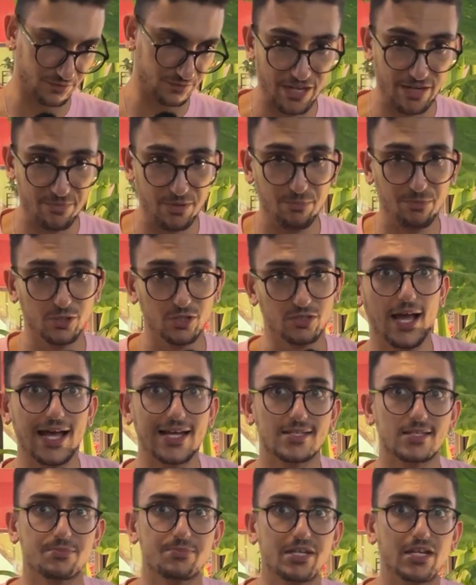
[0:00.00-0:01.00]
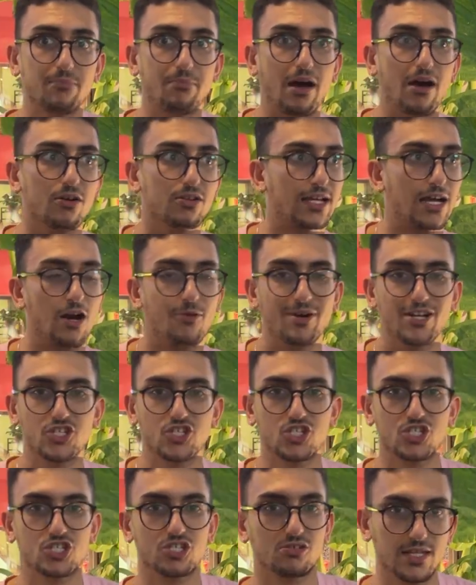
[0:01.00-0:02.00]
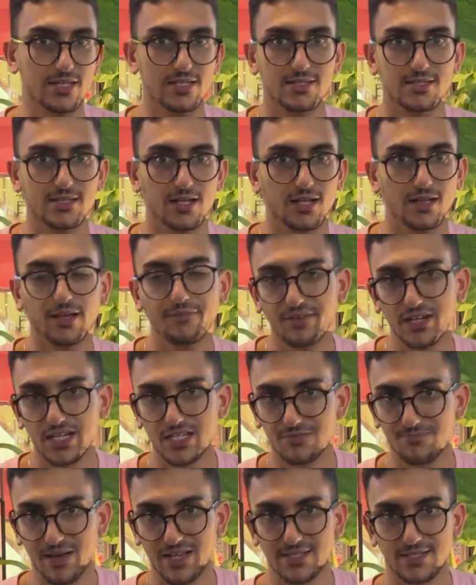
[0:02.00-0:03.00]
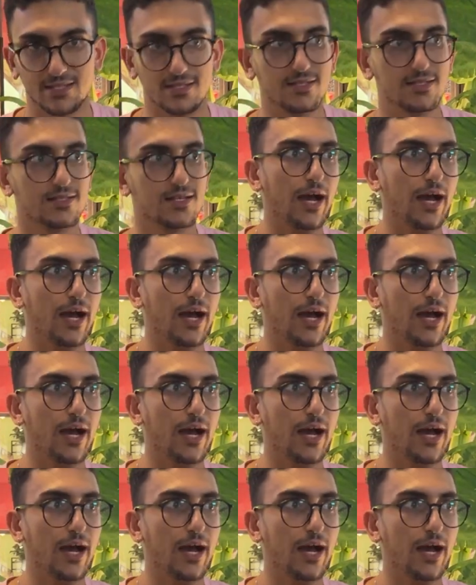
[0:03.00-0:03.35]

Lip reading: many people ask me about how much is living expenses.